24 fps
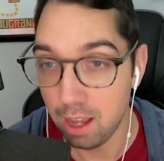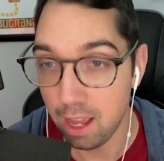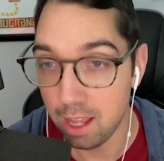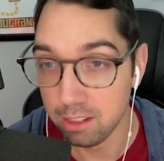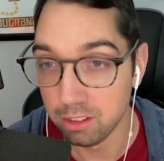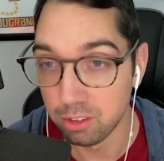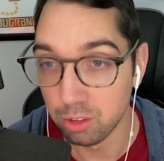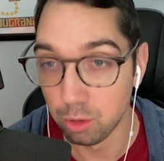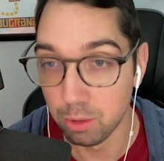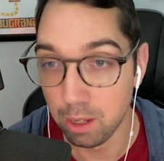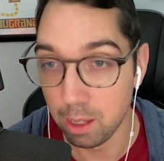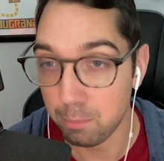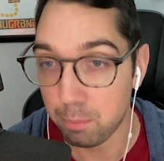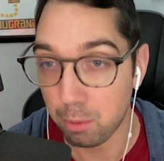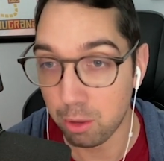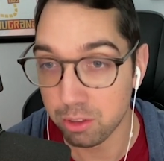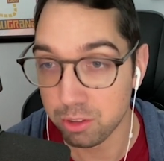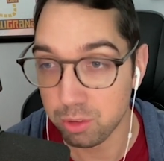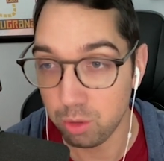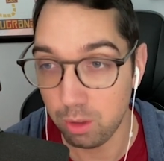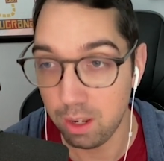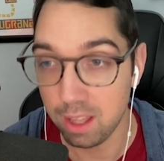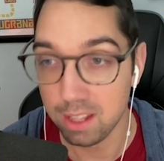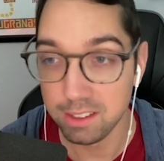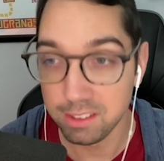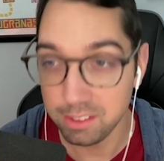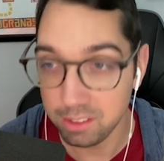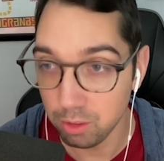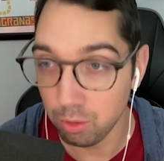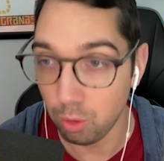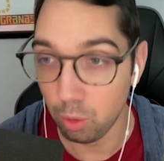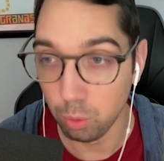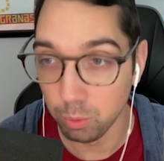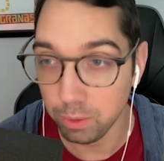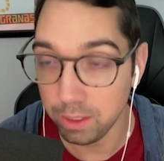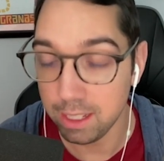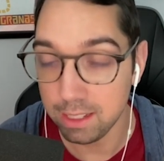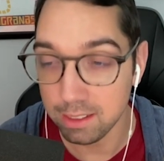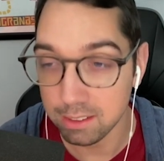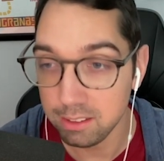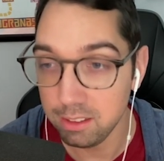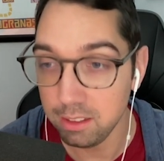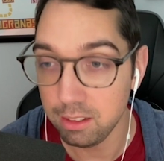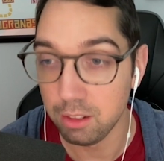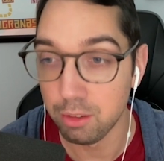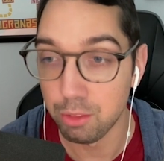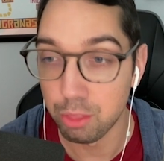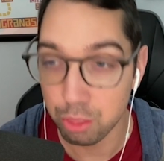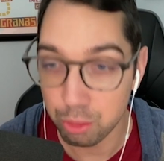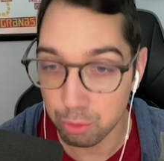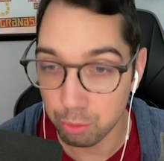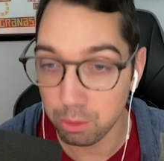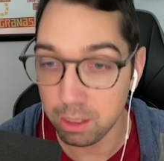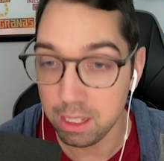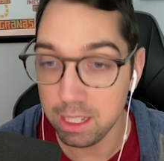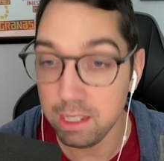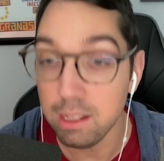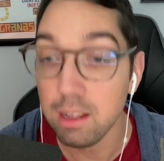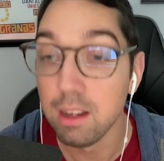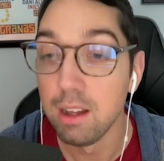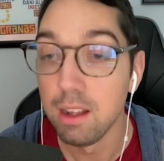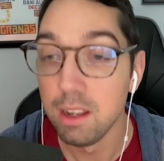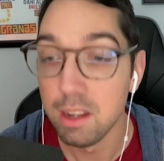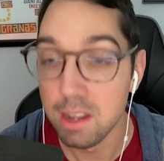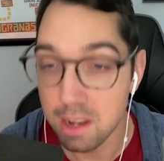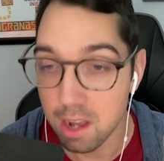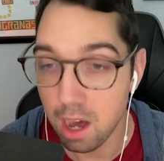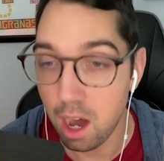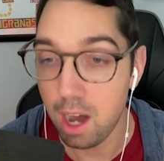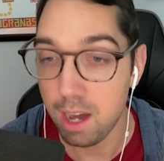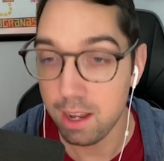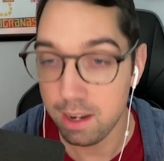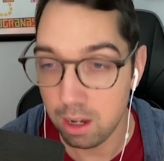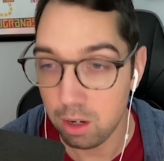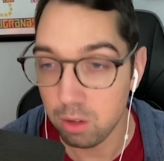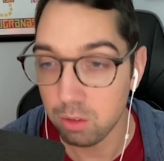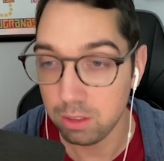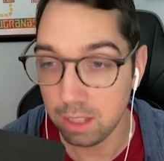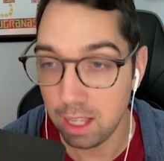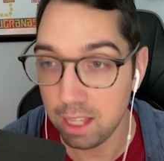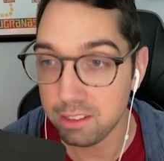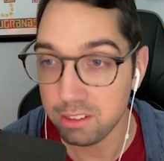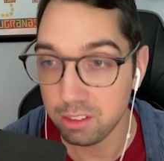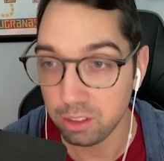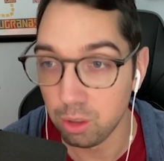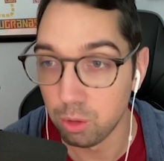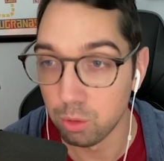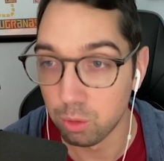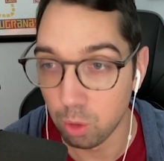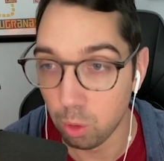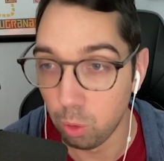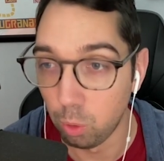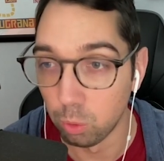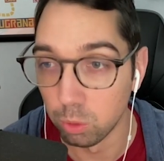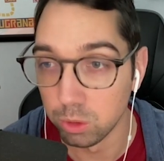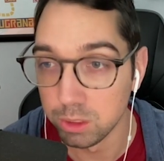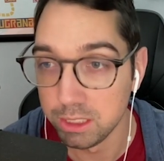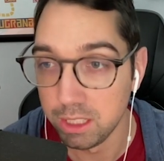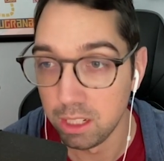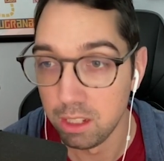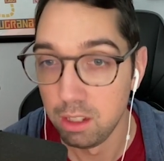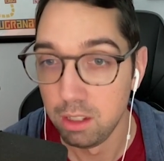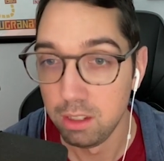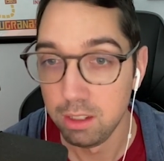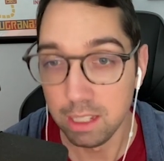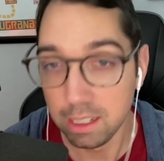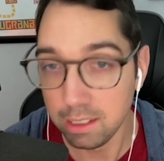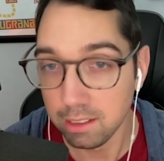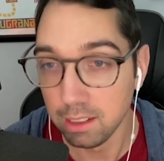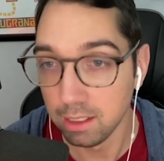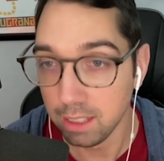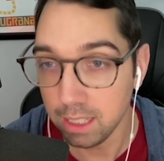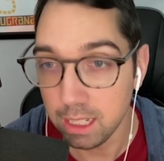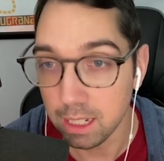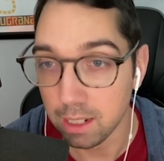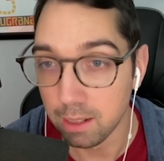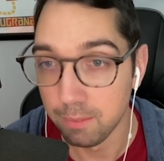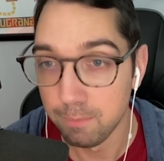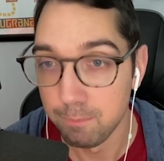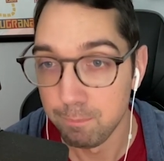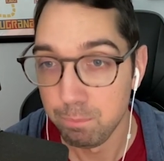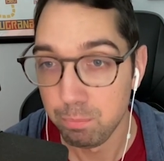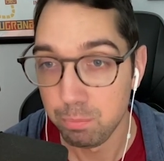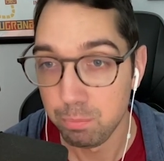And so now Barcelona has still only conceded three non El Clasico goals in the Liga,